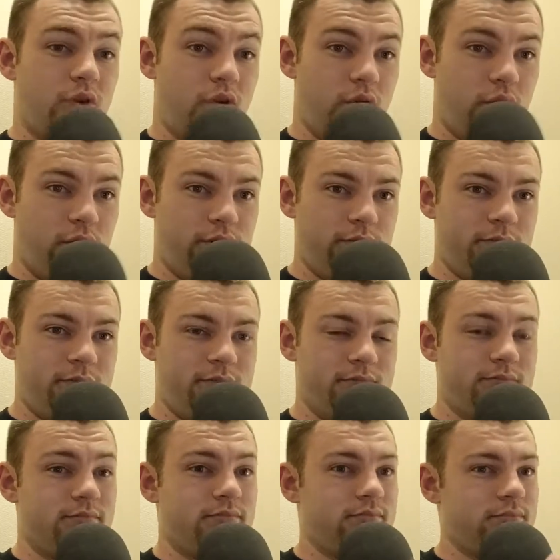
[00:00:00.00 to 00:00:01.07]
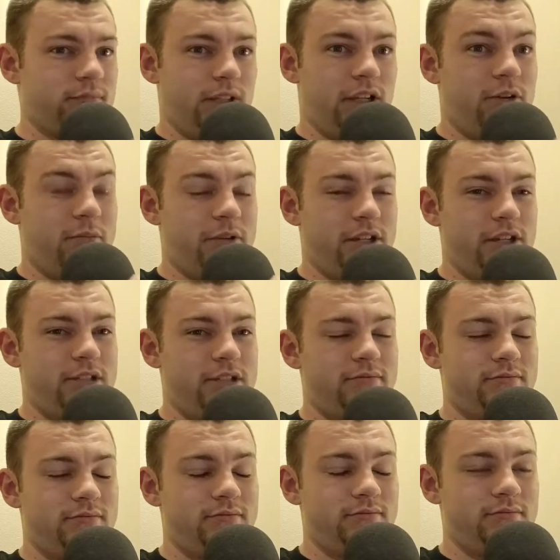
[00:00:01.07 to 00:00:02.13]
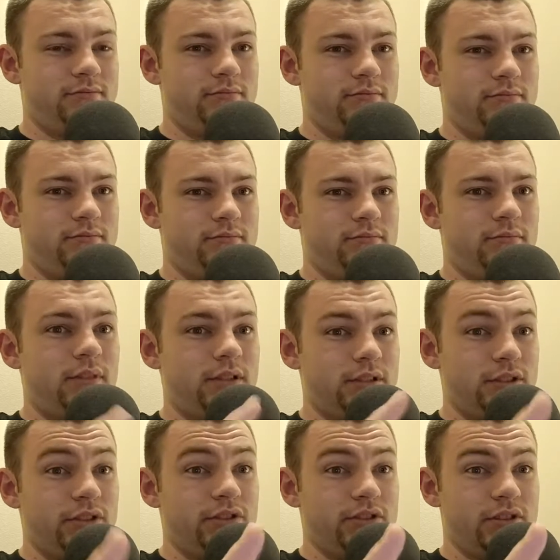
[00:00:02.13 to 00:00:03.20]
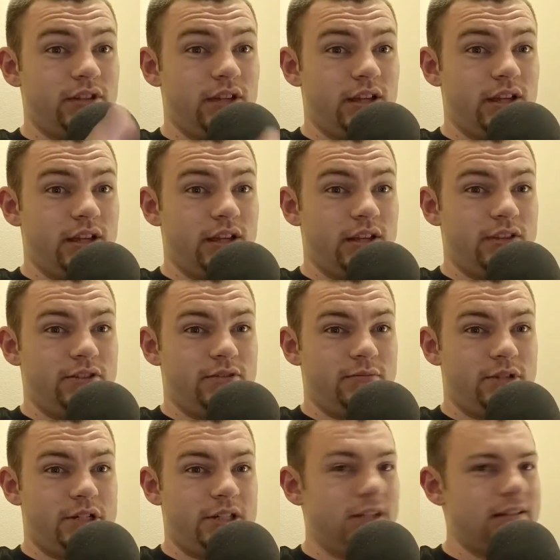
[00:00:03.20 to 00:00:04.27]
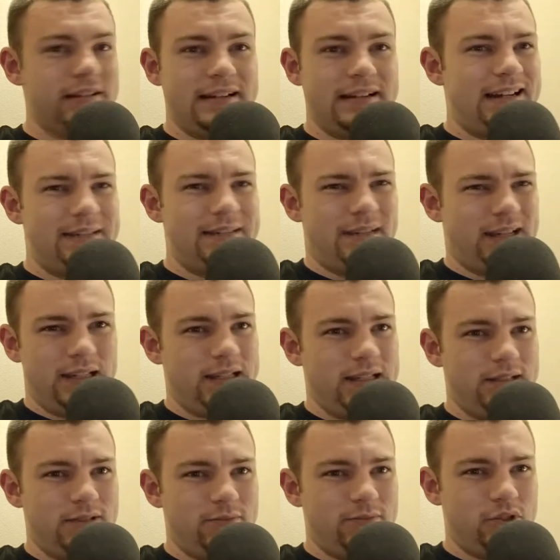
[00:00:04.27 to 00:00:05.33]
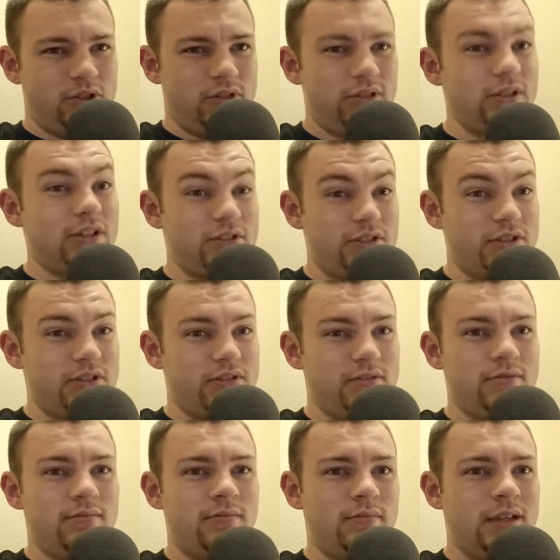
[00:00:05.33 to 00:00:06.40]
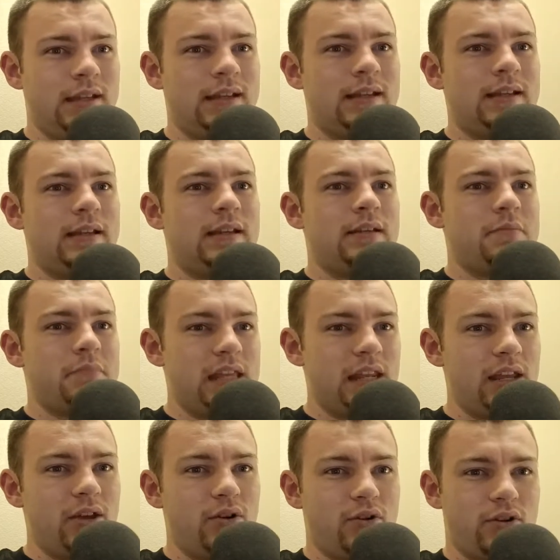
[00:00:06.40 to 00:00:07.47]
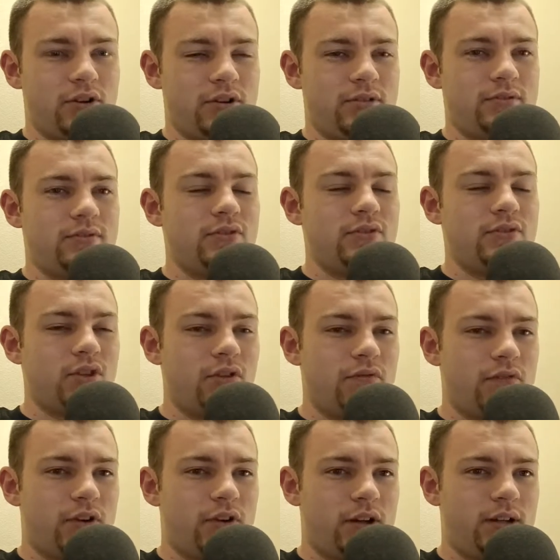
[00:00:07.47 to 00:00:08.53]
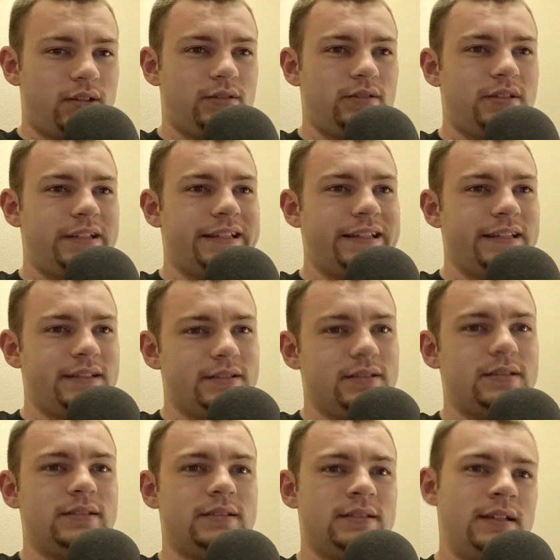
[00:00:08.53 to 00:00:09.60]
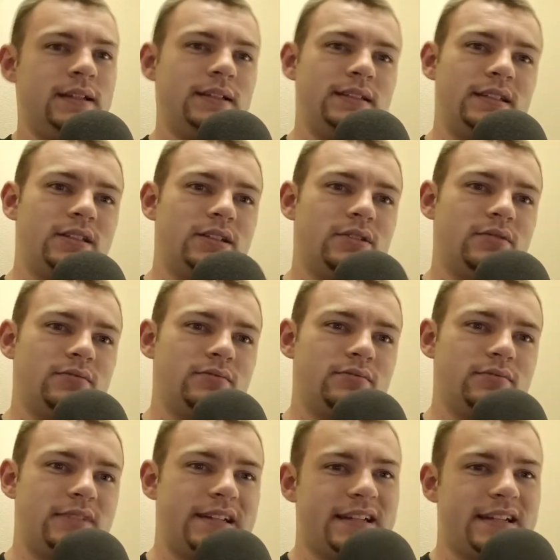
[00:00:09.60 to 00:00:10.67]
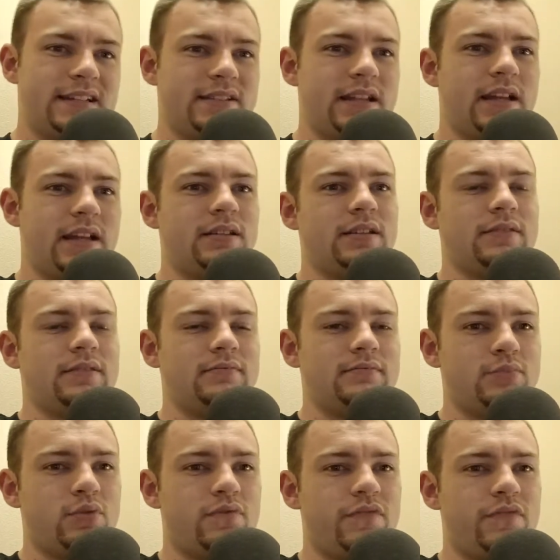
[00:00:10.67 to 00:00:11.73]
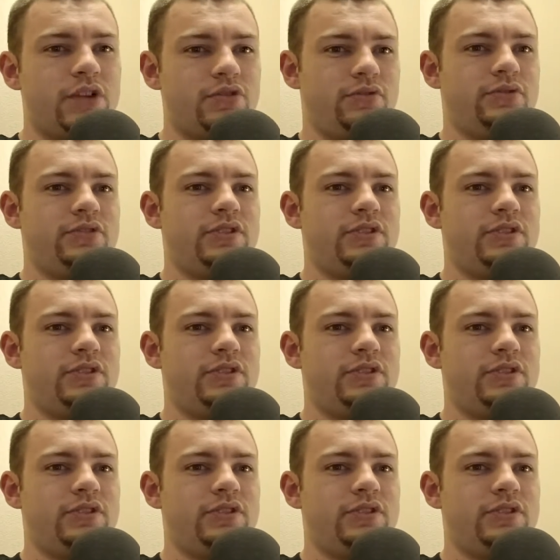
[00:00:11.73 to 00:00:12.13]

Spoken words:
Or, hear me out, listen to ASMR, not my ASMR, because it's mediocre so far, and, not exactly professional